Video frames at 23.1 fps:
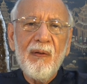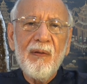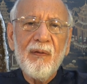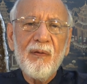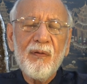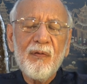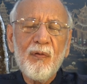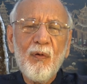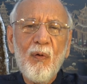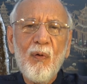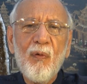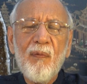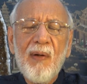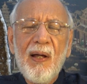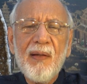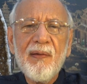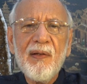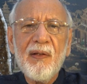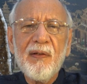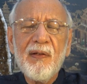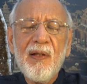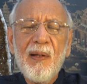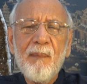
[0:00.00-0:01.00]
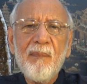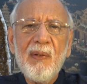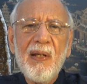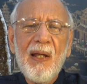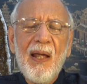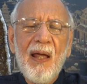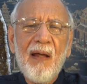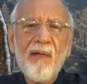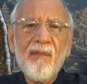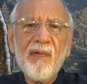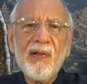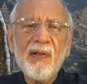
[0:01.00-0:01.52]
So rather than
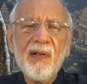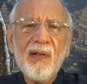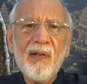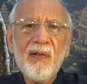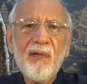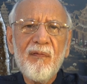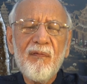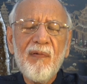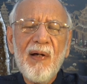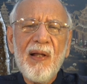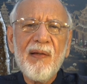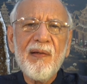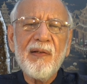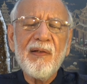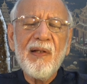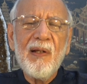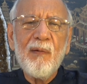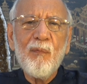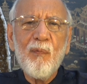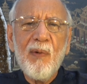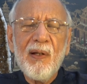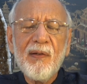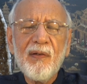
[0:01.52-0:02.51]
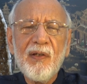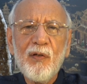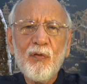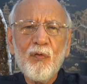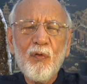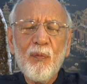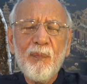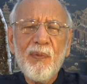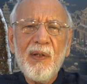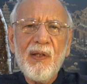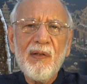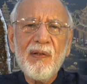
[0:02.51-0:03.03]
be arrogant, rather than wanting
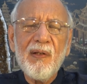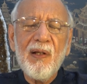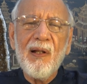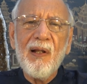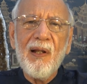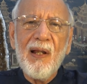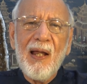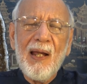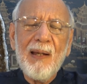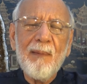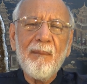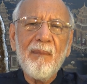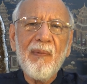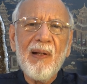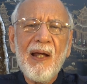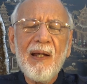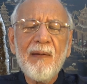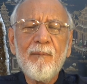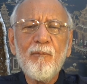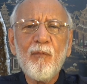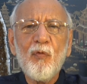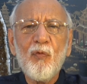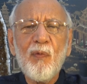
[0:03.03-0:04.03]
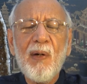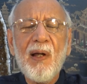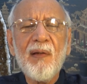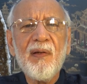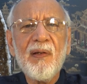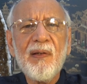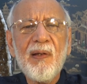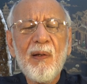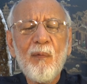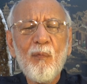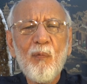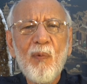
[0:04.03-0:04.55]
to be in the limelight,
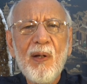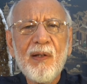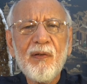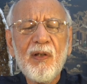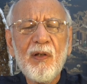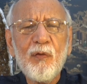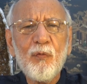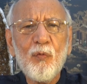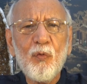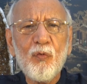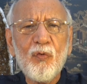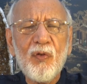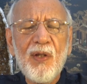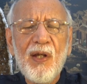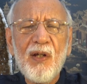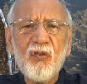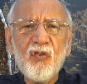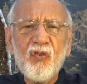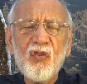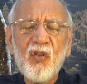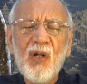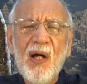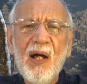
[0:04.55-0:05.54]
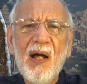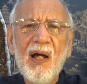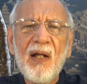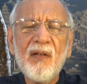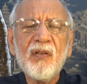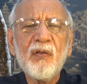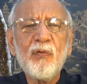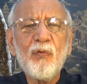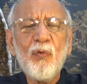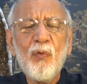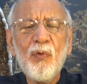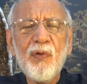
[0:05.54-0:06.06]
rather than wanting to take
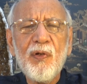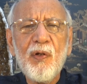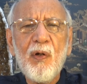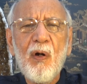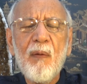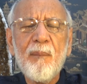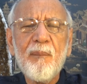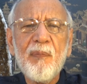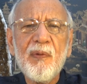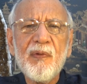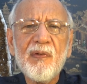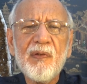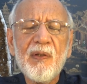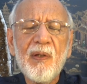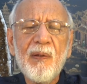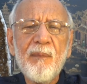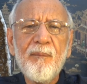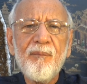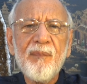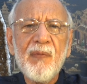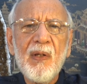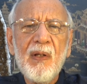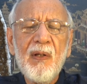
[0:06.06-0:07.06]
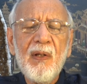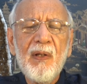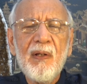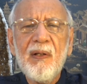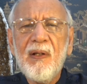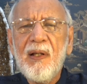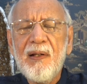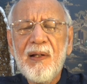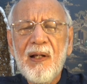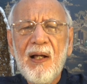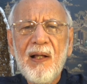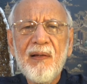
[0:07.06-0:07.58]
charge, do the opposite.
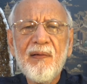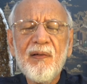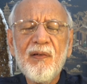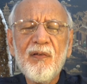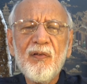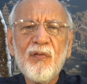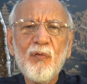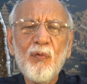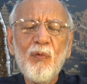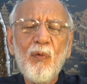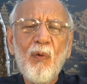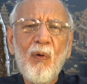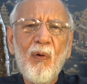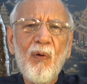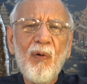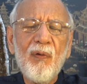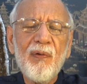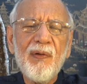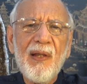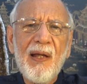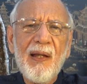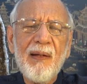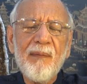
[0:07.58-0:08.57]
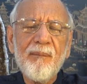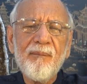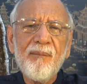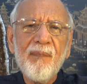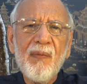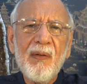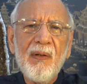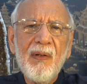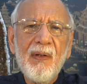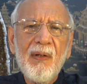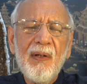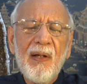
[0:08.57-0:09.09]
Let others do all
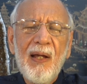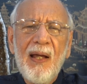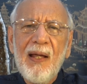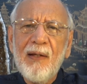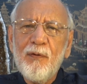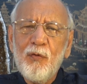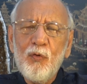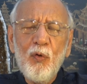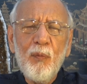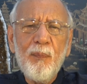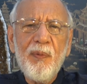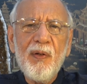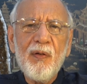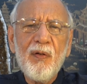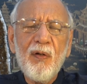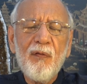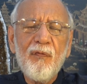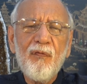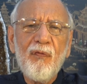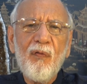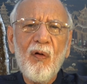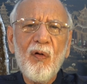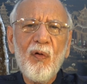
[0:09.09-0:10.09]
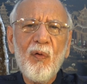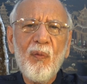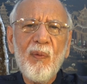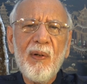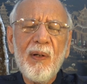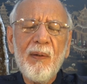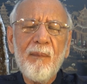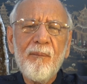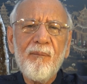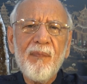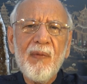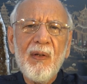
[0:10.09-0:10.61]
that. And you be the
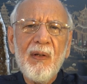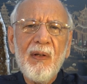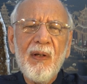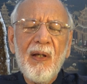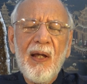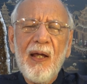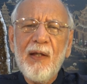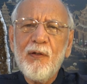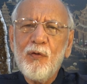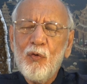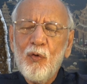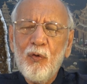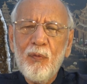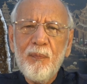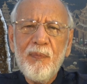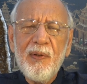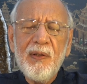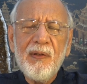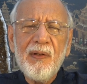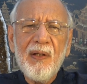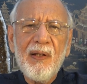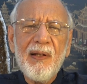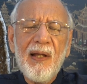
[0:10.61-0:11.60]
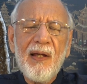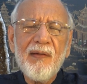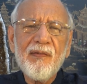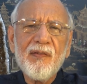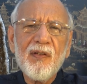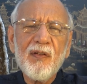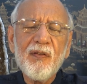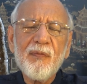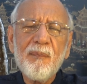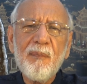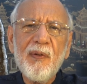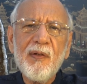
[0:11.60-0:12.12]
follower. And you'll be the
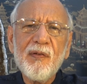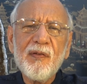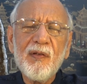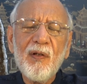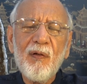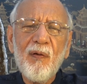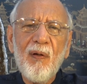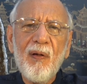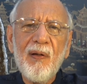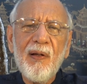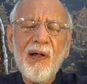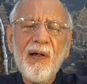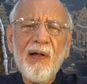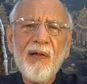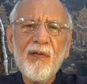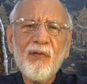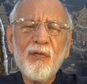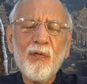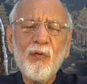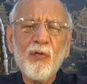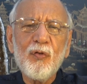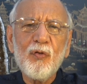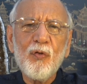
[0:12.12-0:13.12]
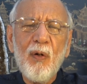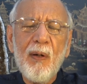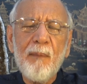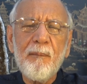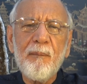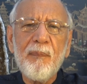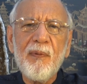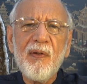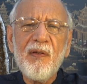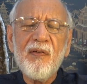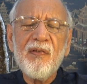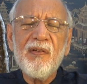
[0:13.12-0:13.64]
nicest person on earth to show
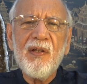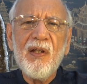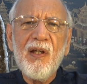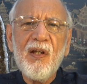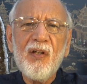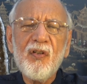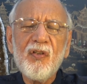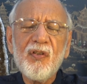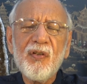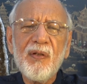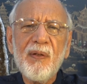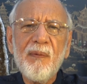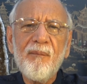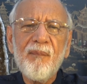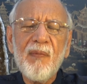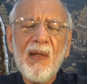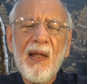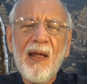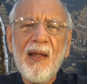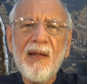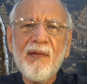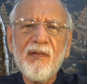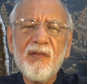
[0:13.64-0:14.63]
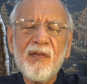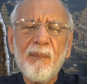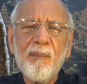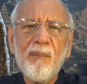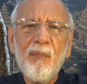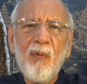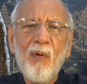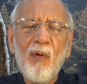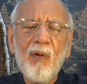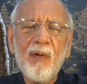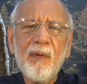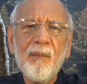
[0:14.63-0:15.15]
appreciation and
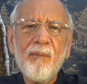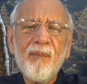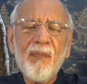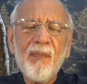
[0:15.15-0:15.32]
support.